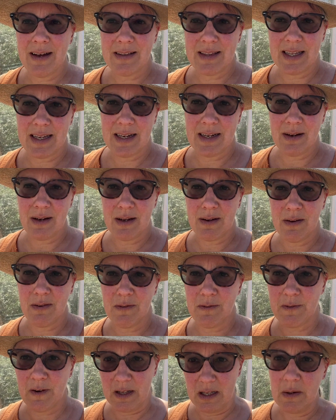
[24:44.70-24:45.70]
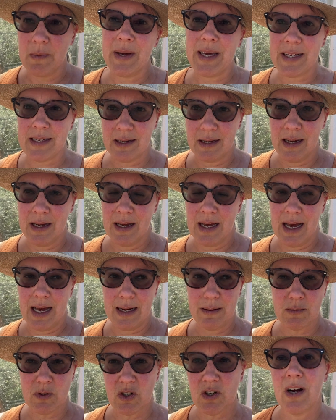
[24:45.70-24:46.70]
the following
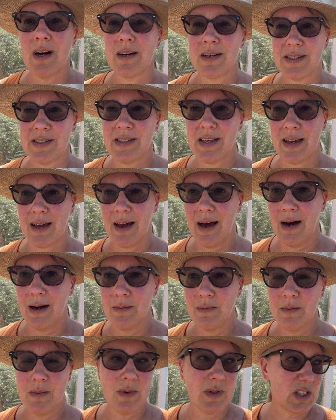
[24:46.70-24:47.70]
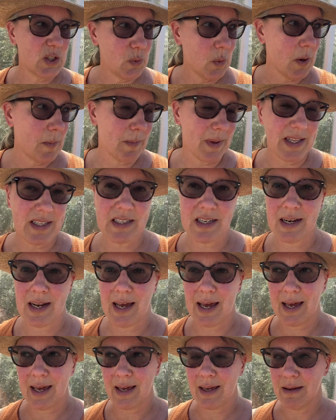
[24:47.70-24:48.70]
trucks that come, which won't be
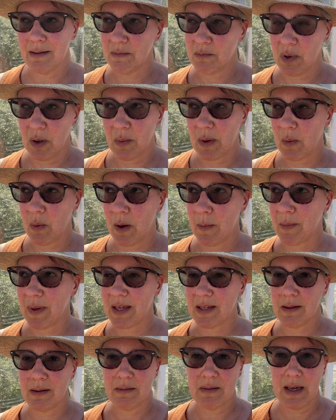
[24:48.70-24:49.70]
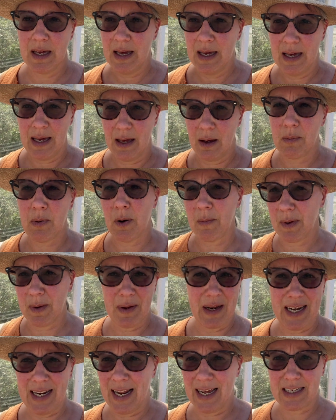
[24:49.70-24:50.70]
today, it'll probably
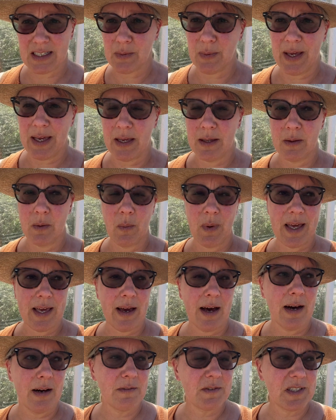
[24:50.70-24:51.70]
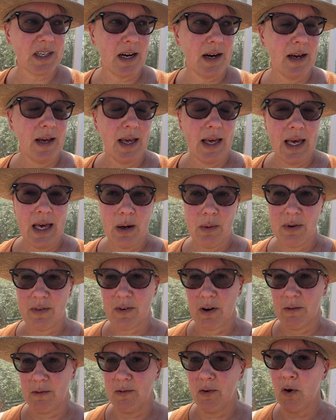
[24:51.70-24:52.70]
be next week and the week after, we've
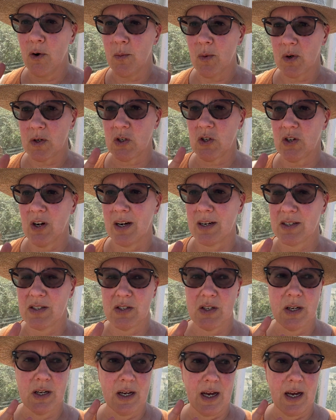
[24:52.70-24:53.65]
got 4 more trucks